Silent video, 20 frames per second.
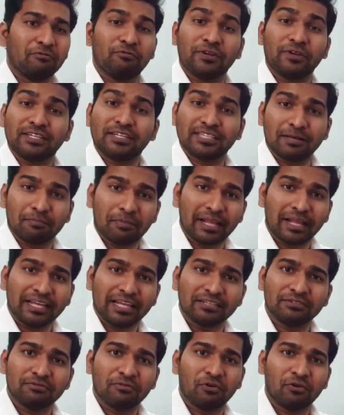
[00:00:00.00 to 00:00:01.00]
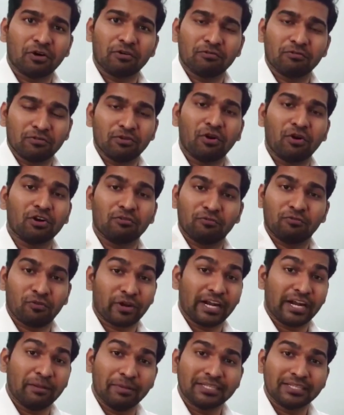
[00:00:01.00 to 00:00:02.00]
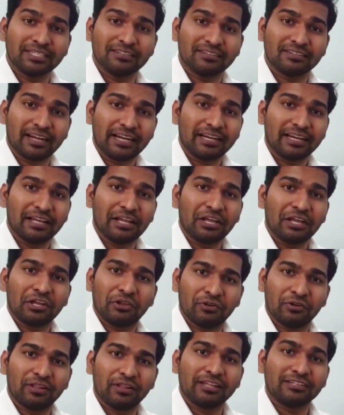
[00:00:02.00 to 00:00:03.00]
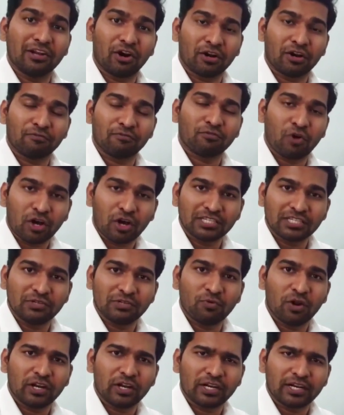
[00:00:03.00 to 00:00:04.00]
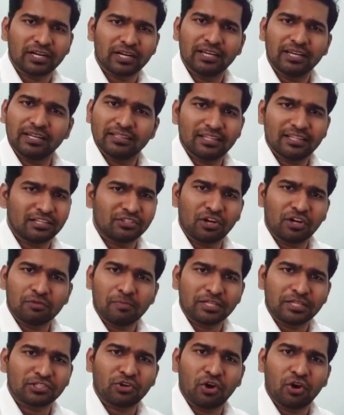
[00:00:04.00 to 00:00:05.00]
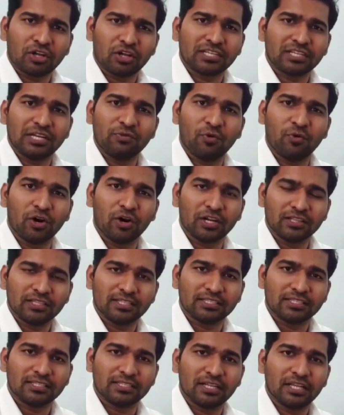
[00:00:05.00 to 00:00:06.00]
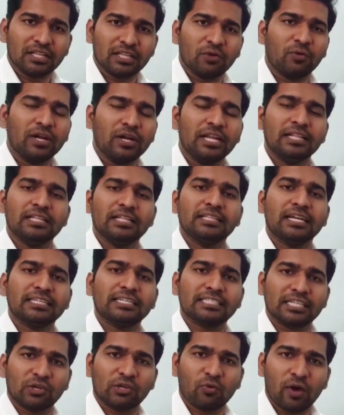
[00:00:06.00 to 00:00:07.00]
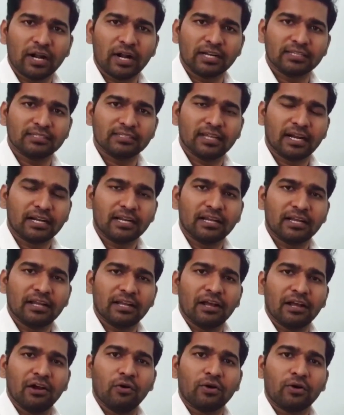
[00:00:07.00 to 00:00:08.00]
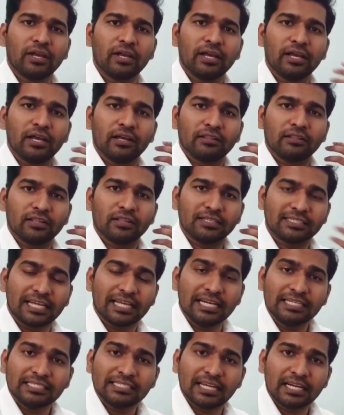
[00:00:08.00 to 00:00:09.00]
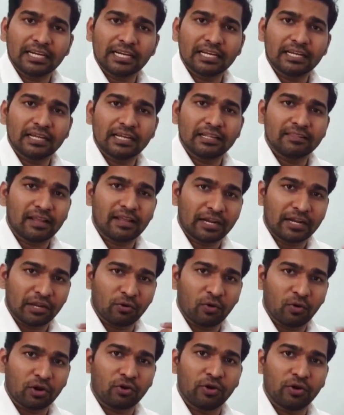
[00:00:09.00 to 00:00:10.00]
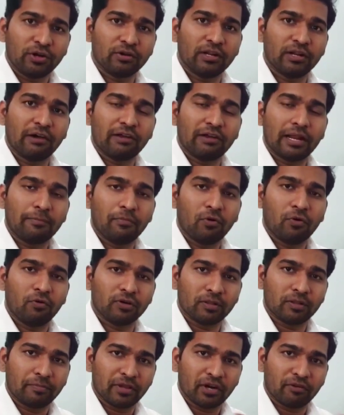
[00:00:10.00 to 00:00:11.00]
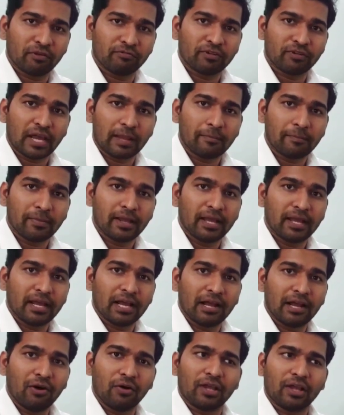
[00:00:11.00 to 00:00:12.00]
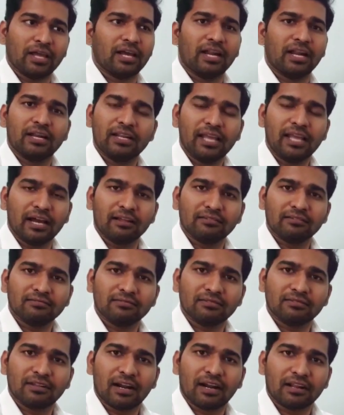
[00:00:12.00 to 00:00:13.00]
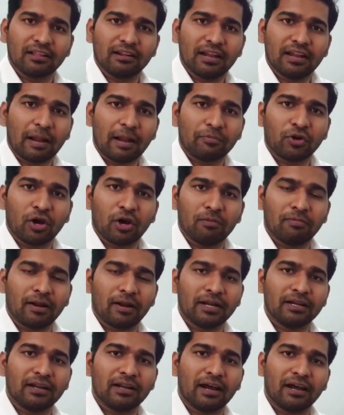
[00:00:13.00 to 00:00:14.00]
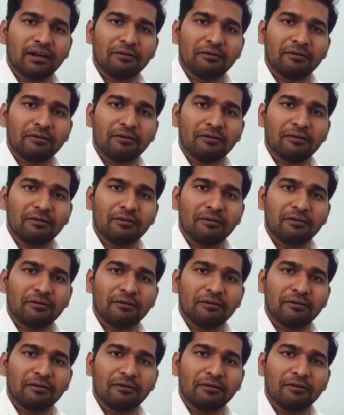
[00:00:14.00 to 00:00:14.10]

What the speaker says: fixed place for any business, right? There's a lot of cost involved in it. There is not much cost involved in this. The only thing that is required is that, okay, the skill set that you are going to develop over a period of time, okay, and yeah, another laptop and